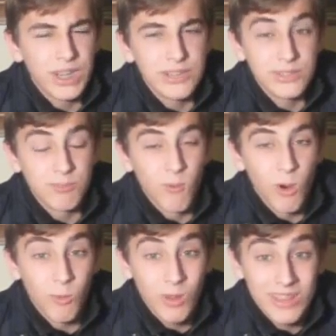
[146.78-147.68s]
but he was
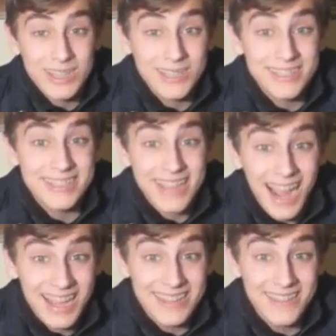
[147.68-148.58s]
more willing to
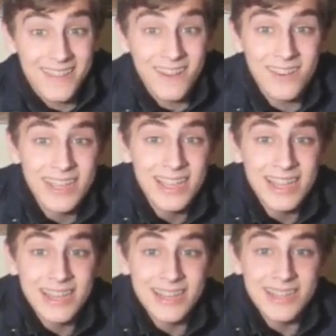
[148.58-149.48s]
die than allow
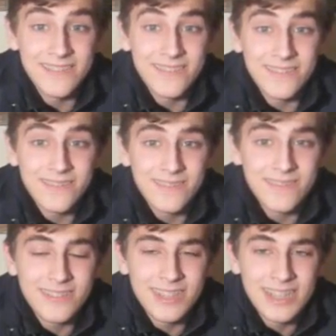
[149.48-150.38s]
Kitty
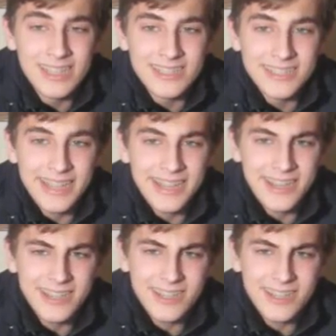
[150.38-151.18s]
to take